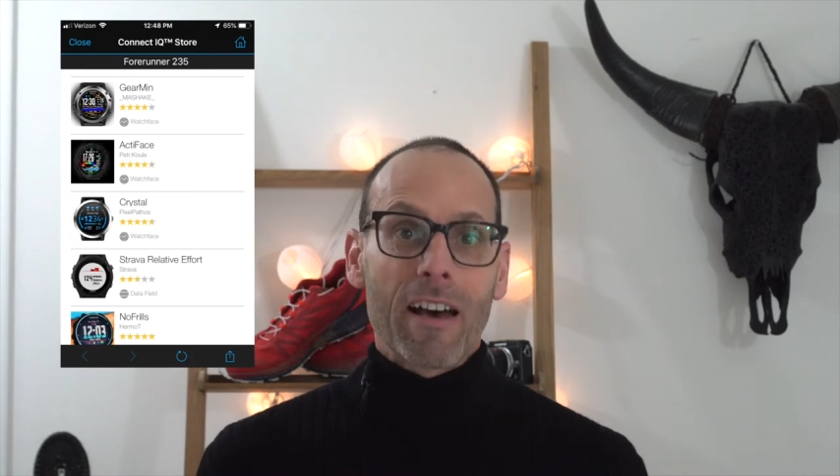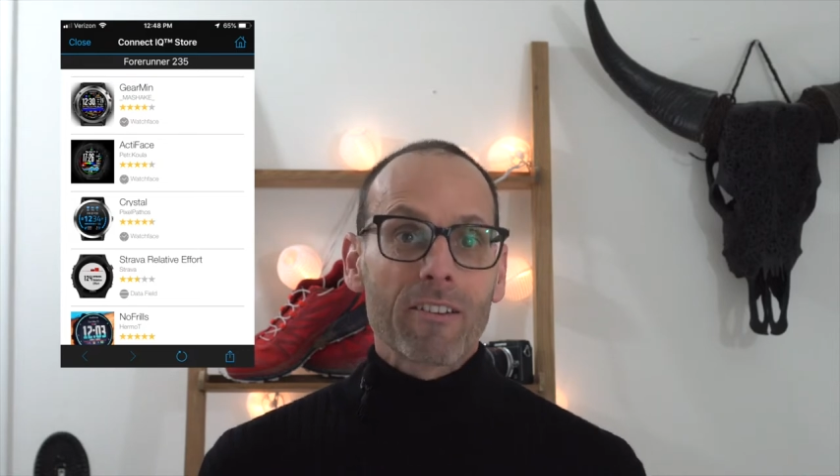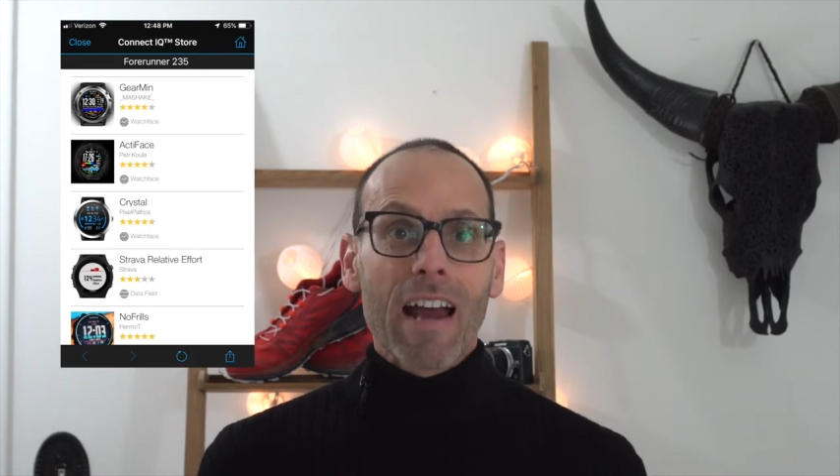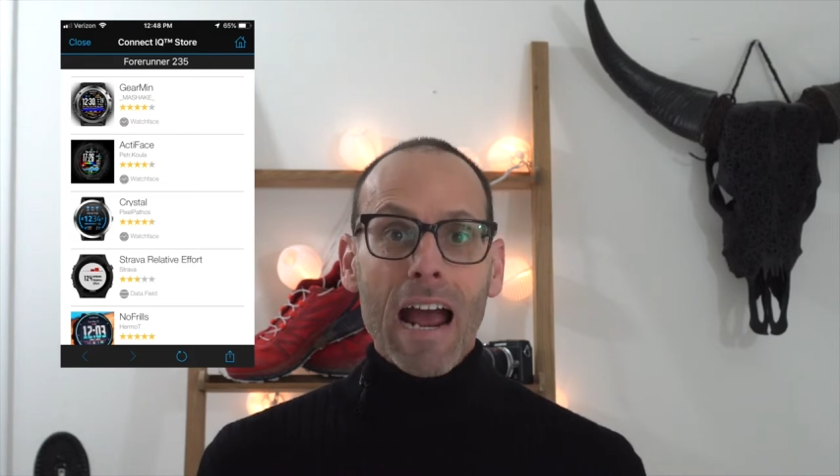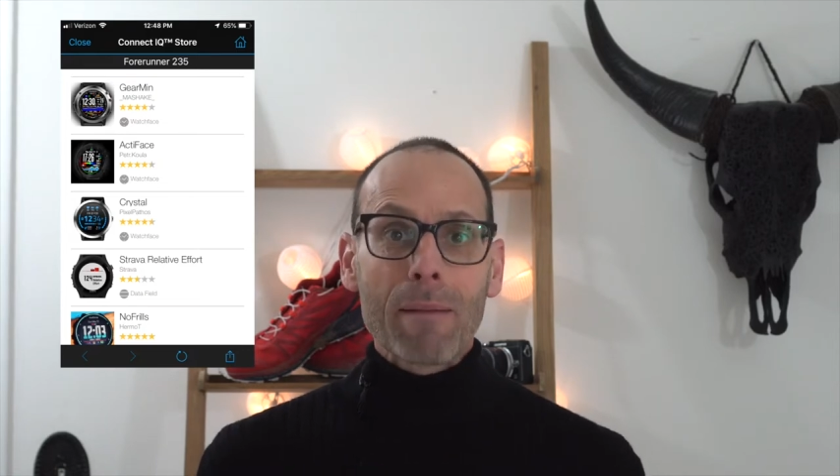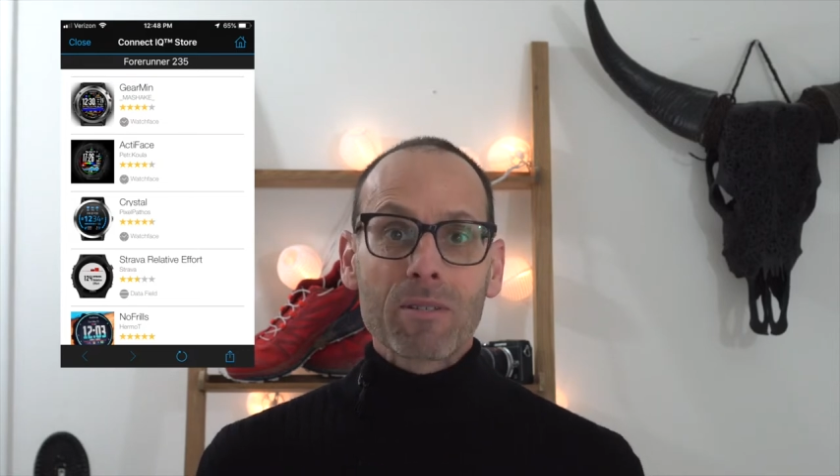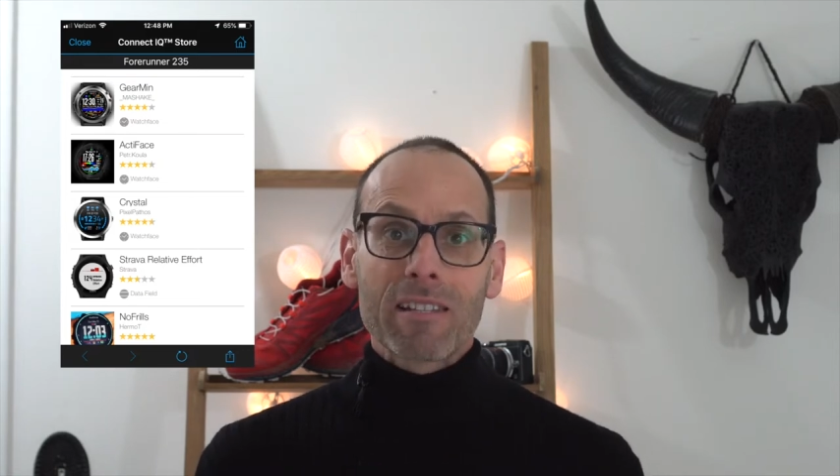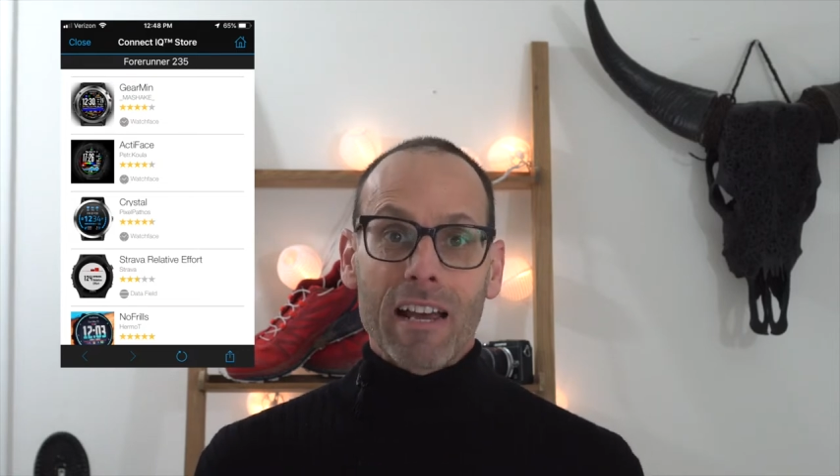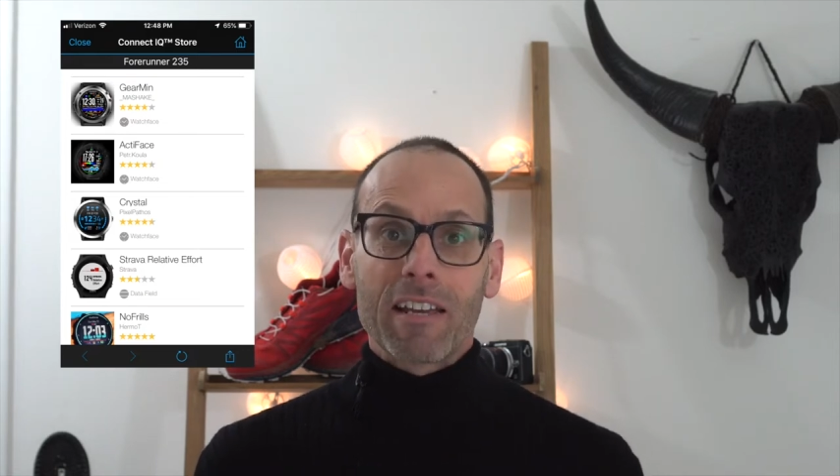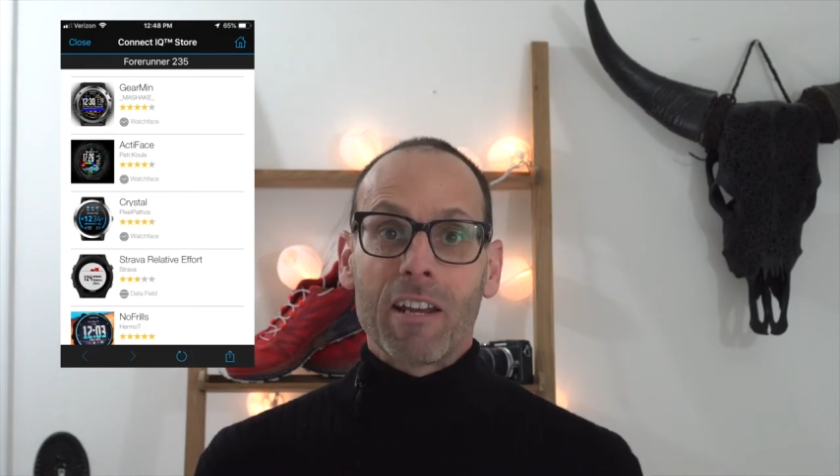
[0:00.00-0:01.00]
other apps
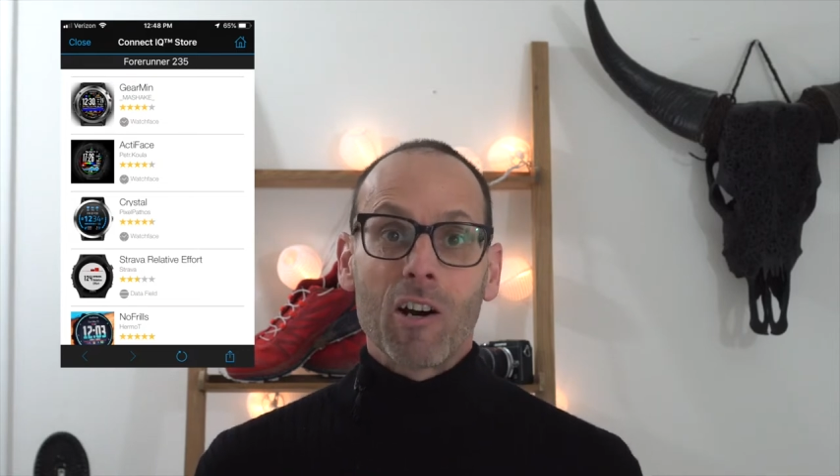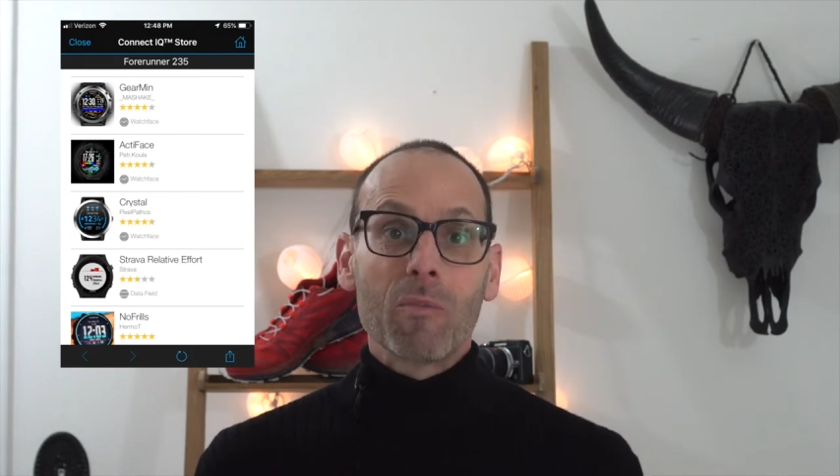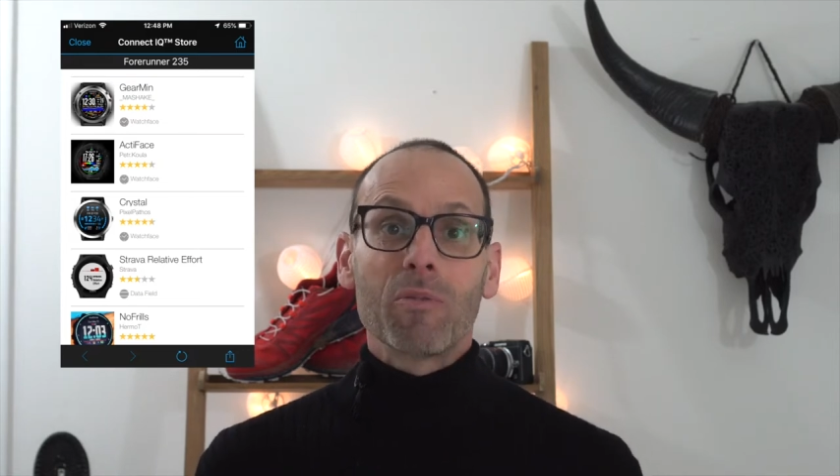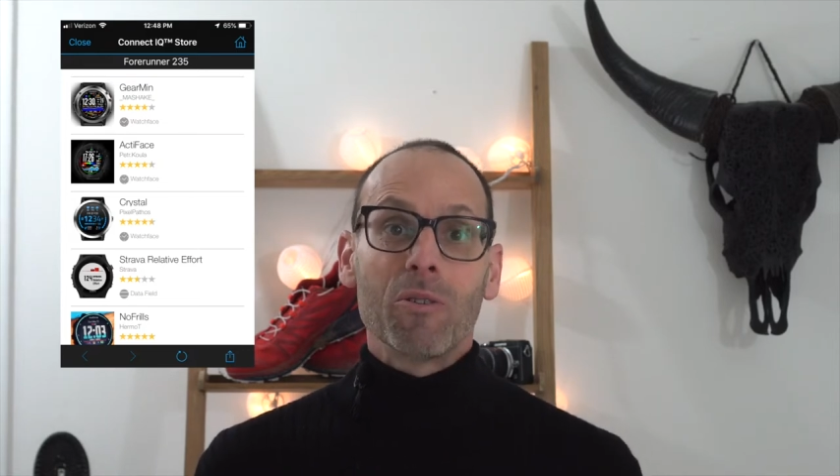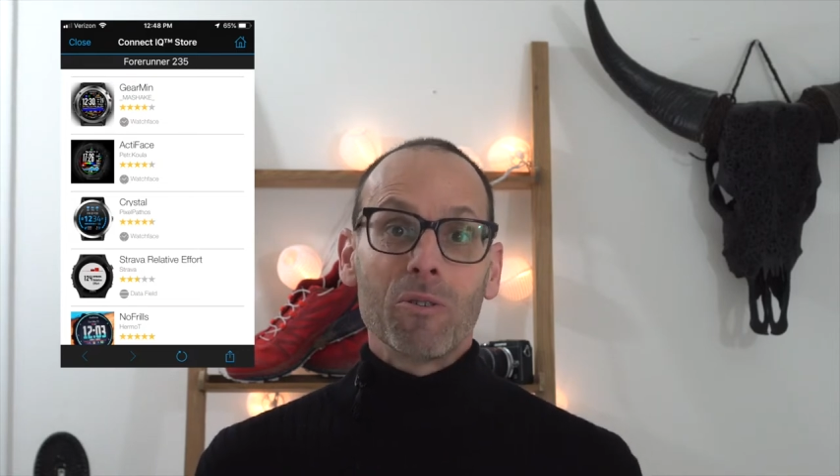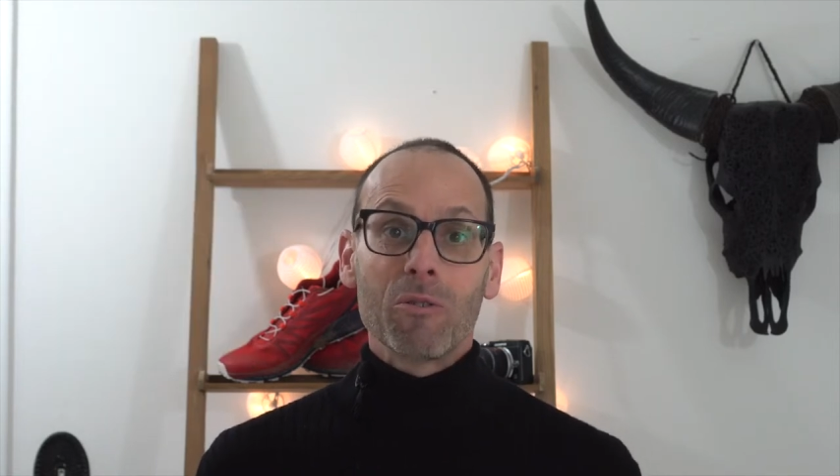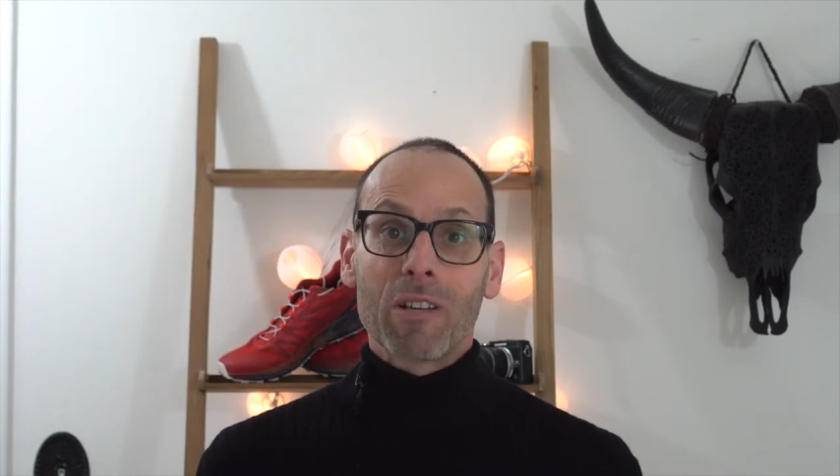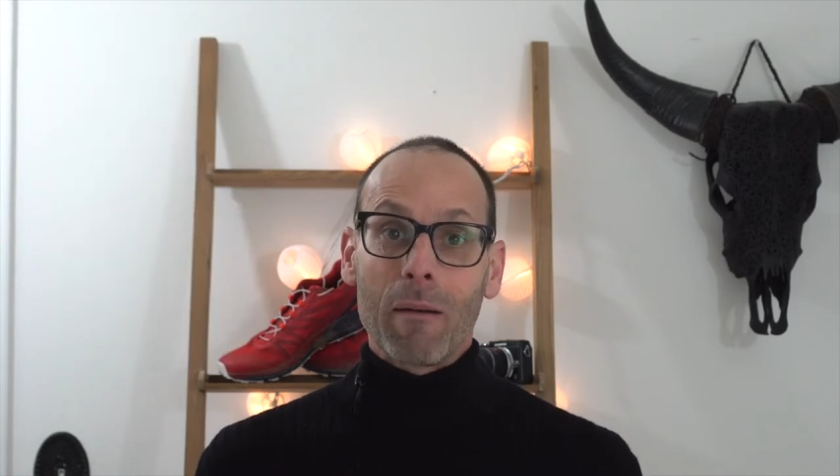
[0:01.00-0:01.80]
that can help you